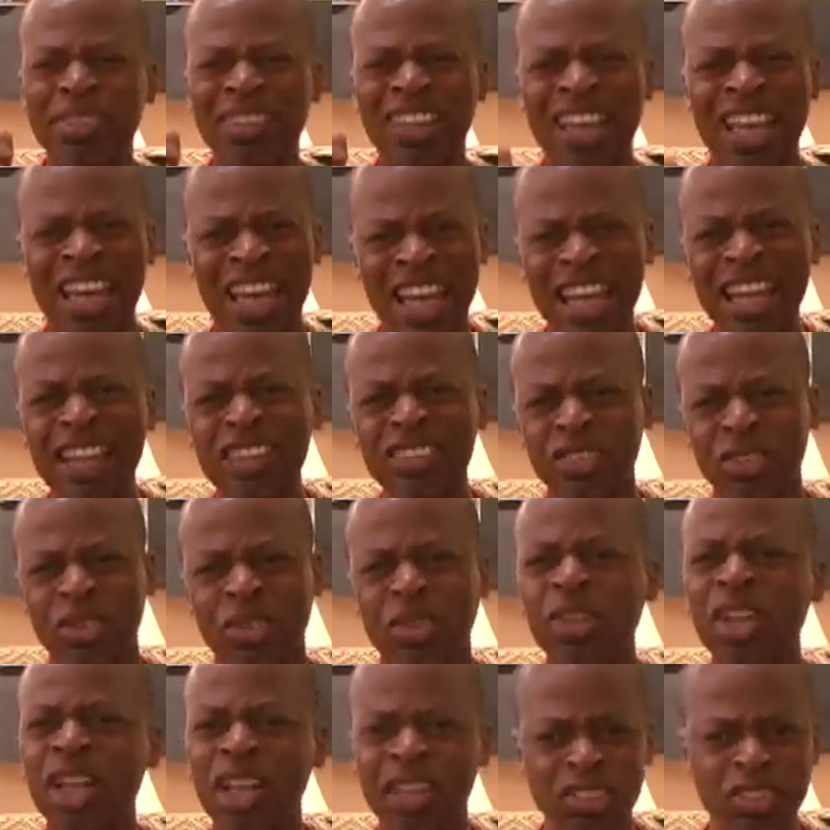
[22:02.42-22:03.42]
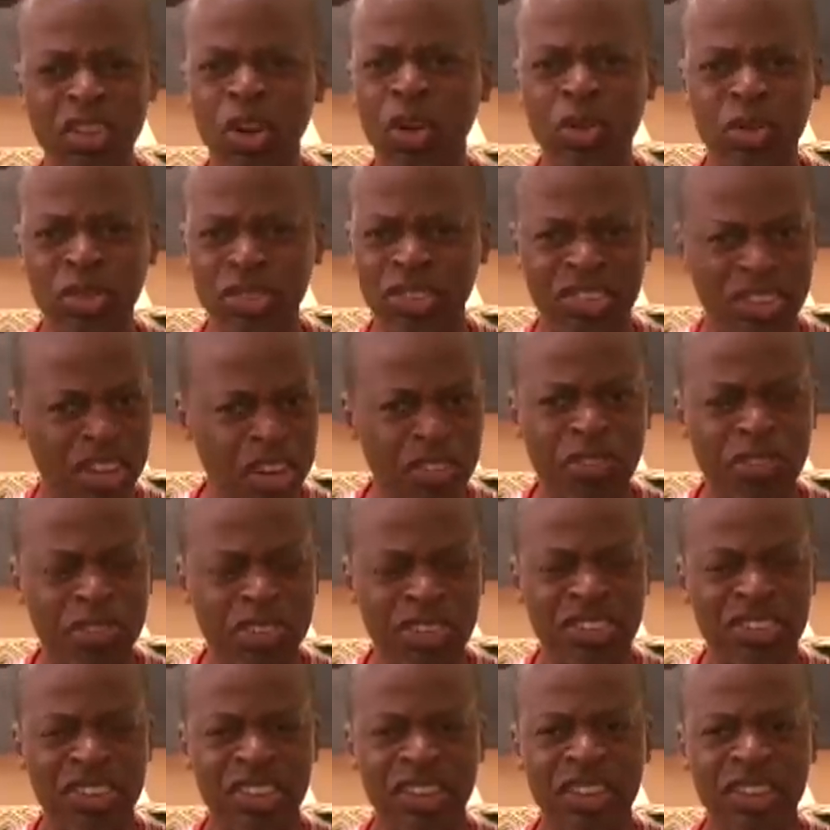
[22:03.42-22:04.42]
to handle those
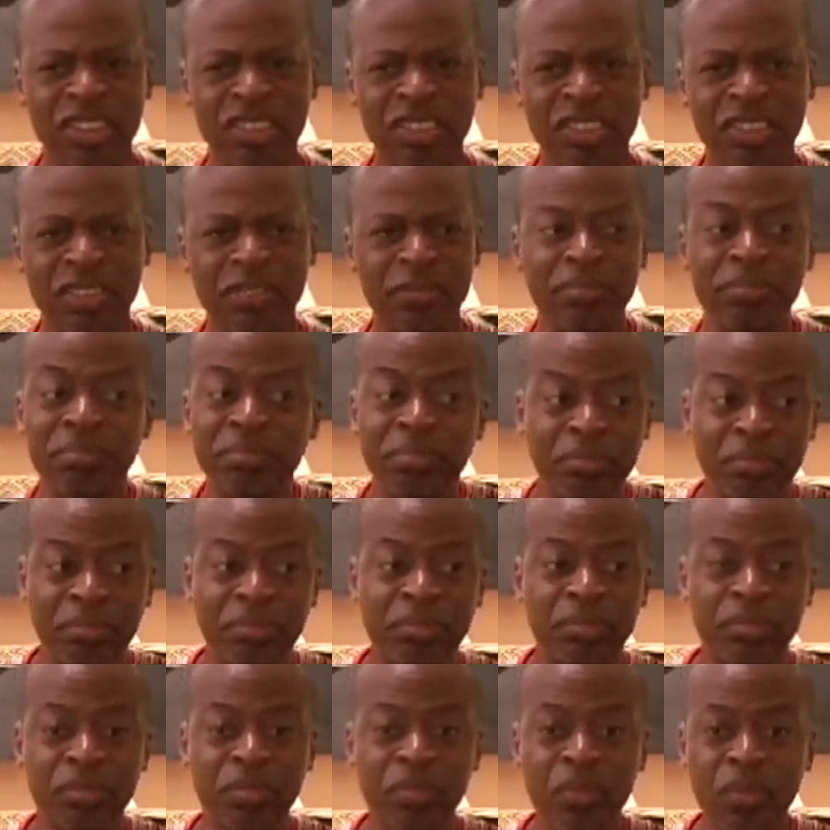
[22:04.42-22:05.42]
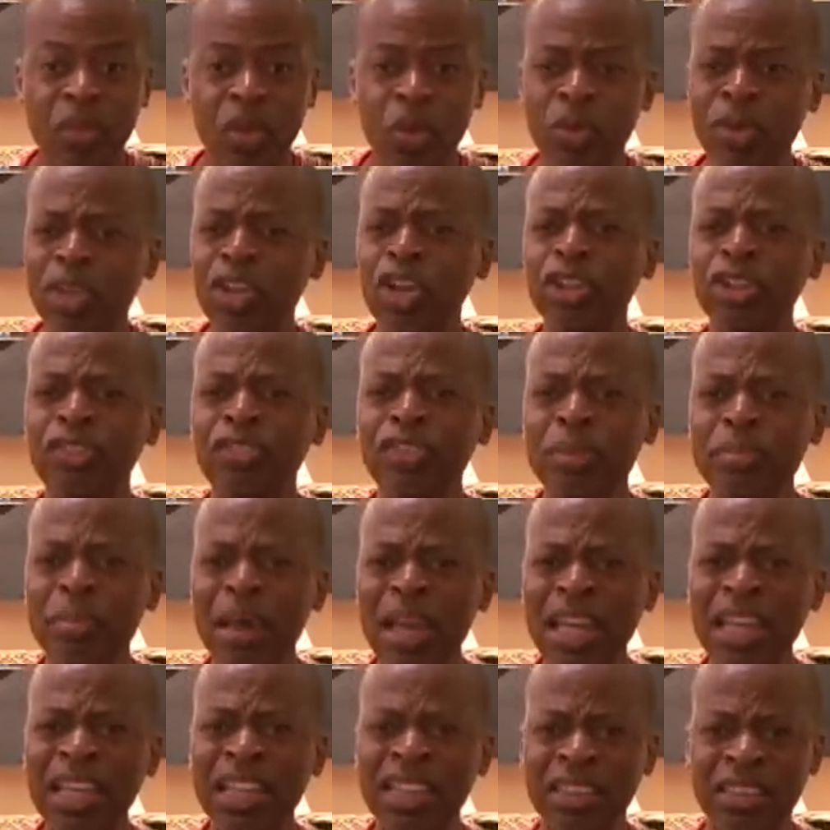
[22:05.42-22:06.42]
differences, we're going to
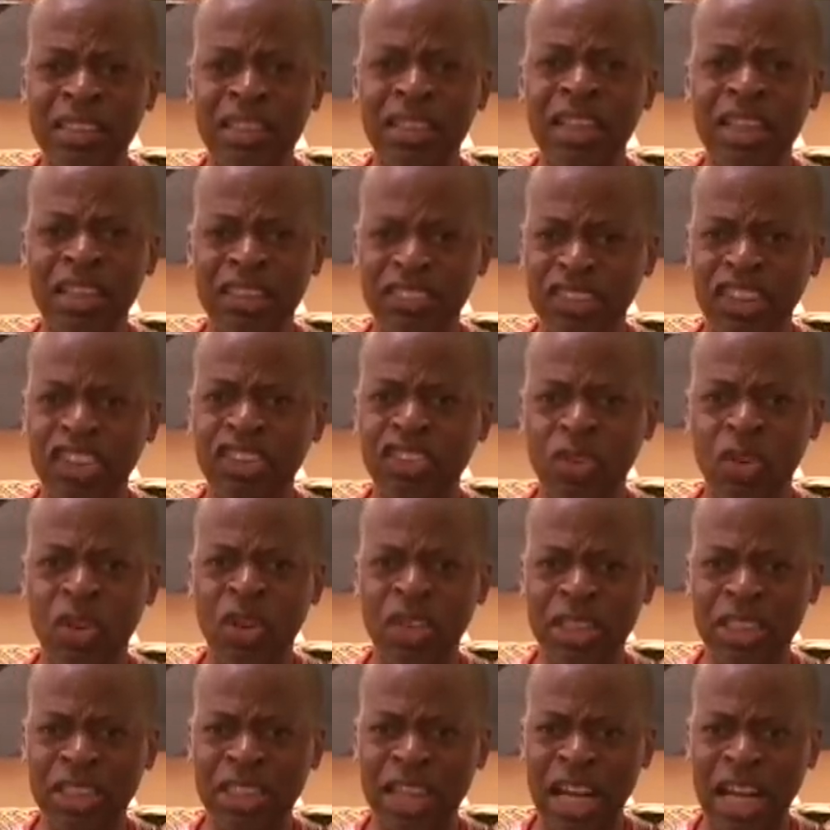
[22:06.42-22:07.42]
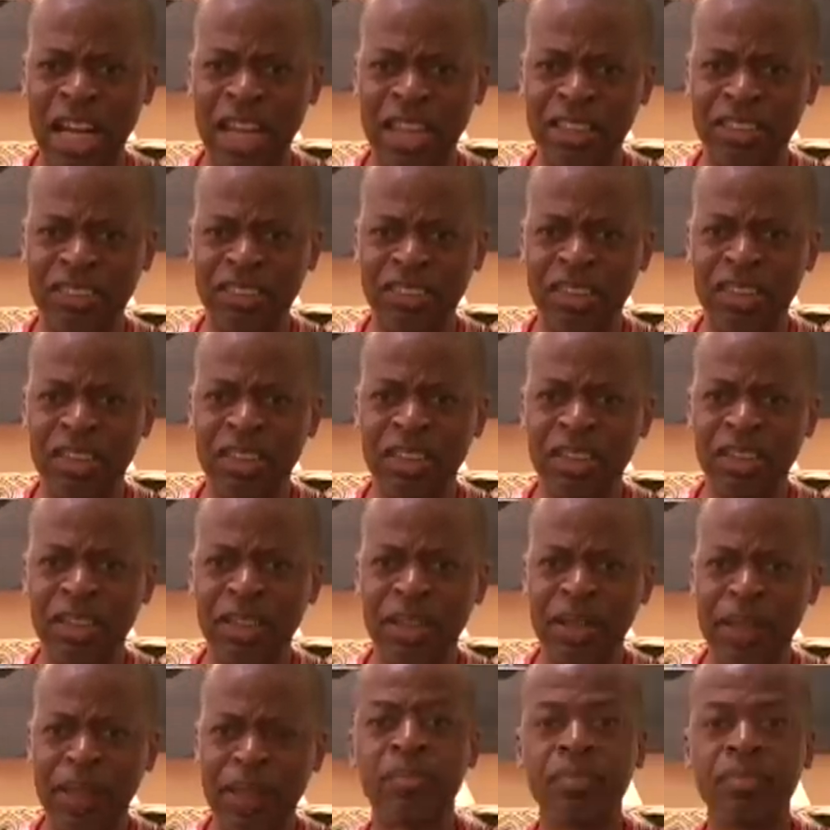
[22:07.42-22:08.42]
remain disorganized.
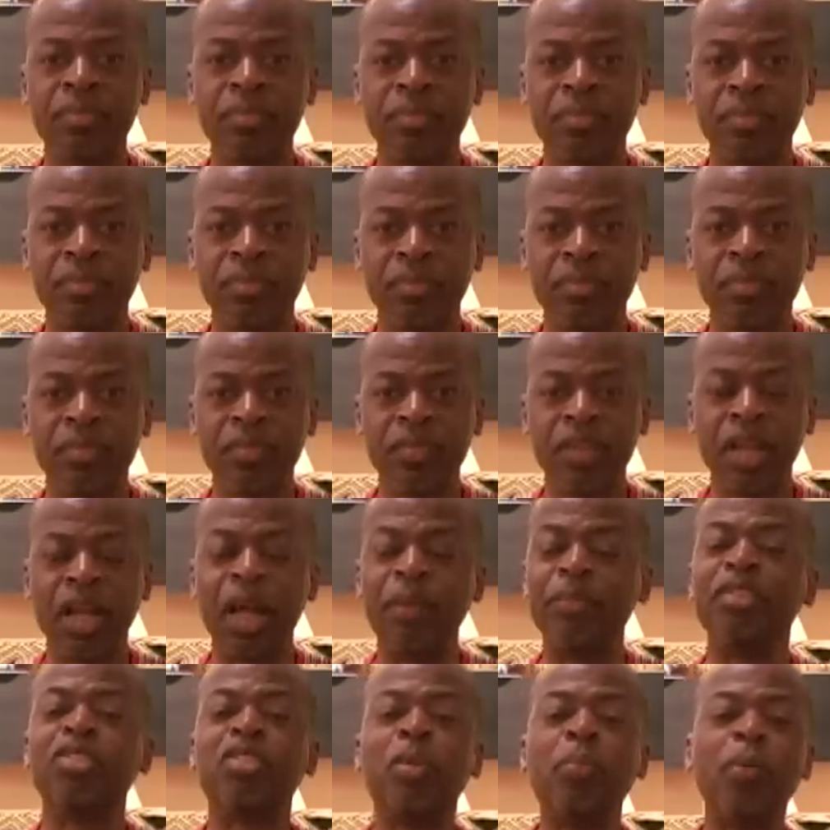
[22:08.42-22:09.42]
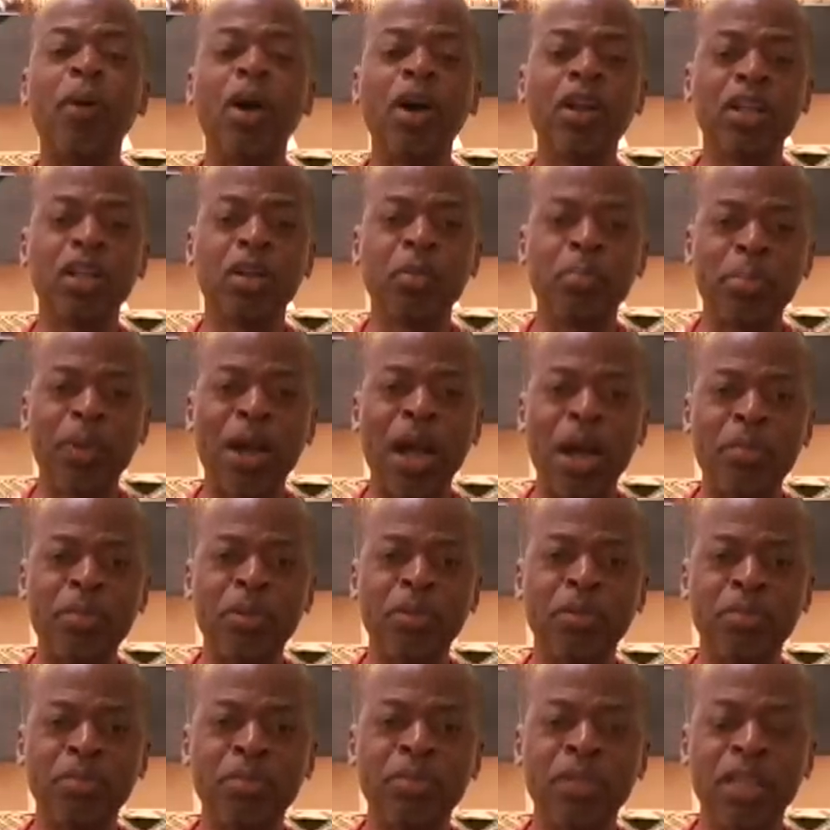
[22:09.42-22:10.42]
I mean, so part of the
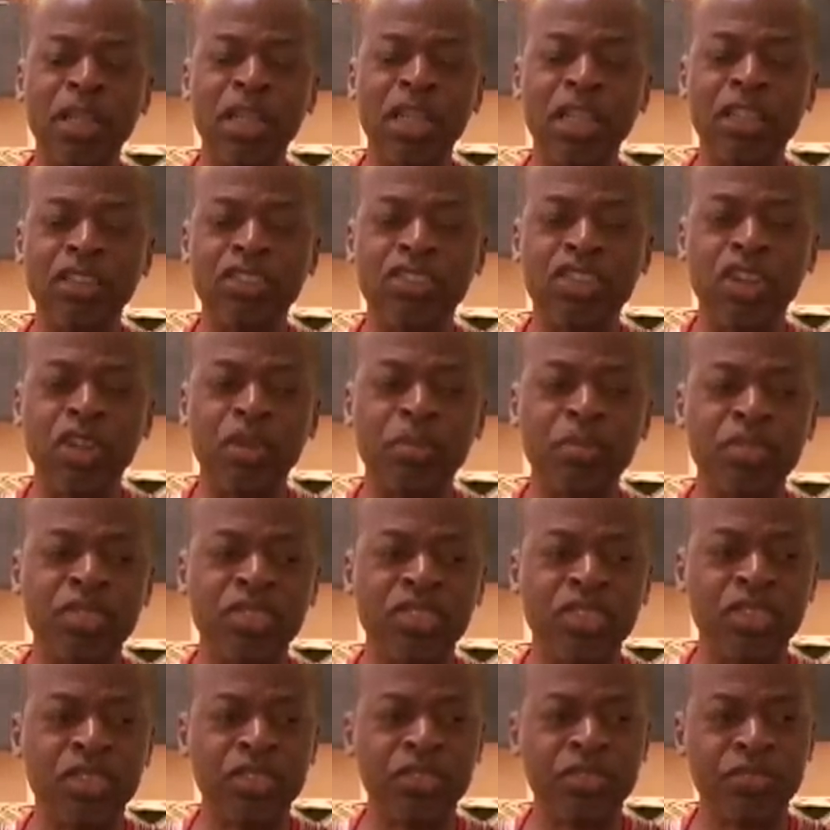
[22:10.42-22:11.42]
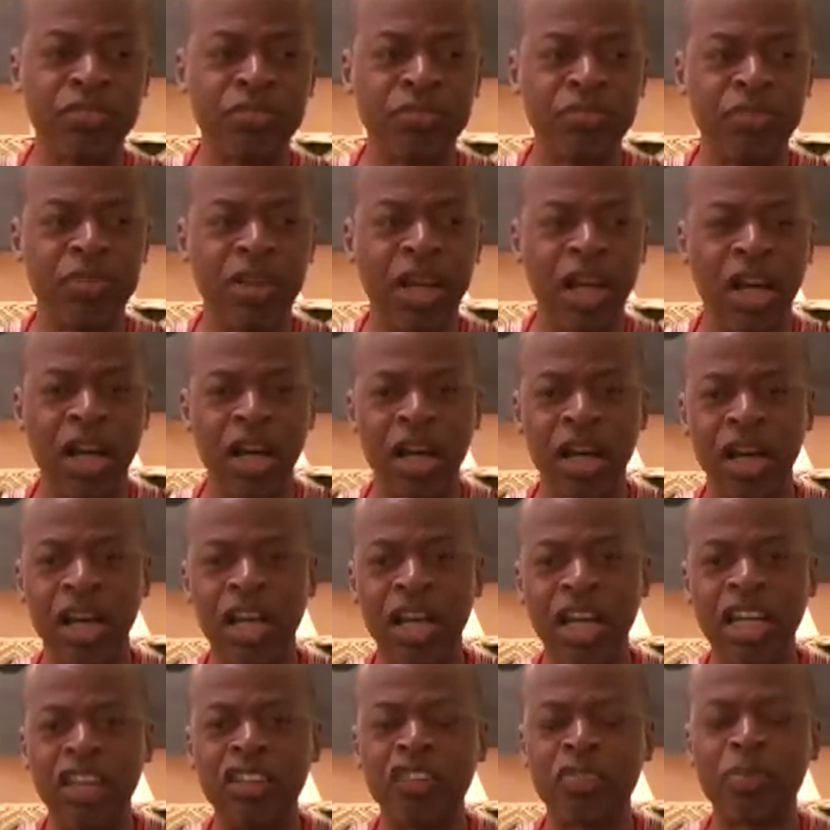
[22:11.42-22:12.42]
problem in terms of
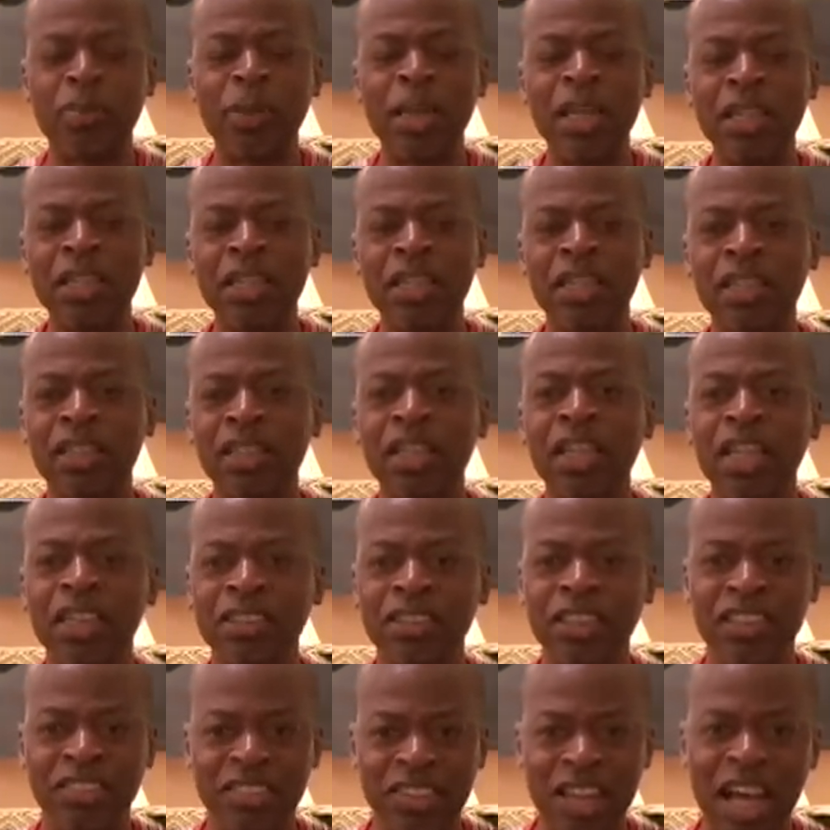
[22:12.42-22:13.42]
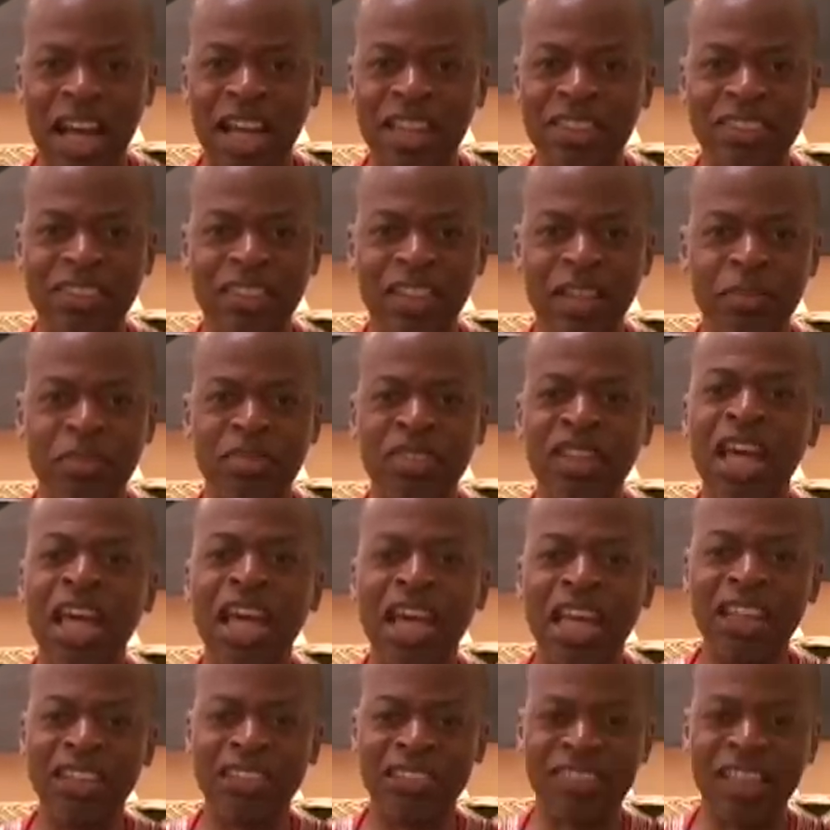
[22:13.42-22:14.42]
explaining these concepts
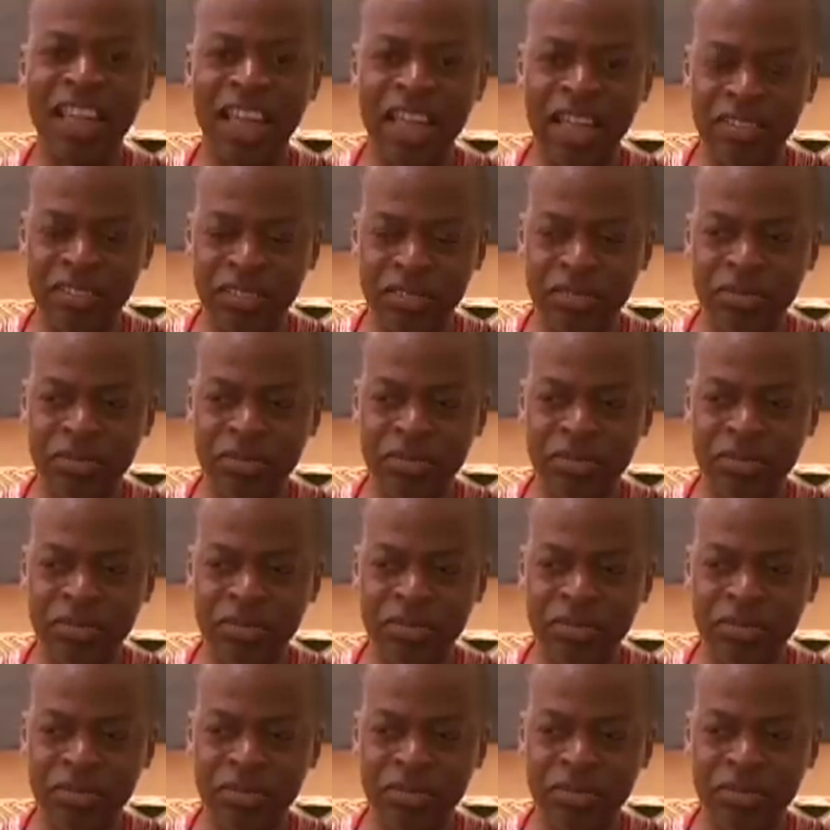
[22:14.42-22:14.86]
is that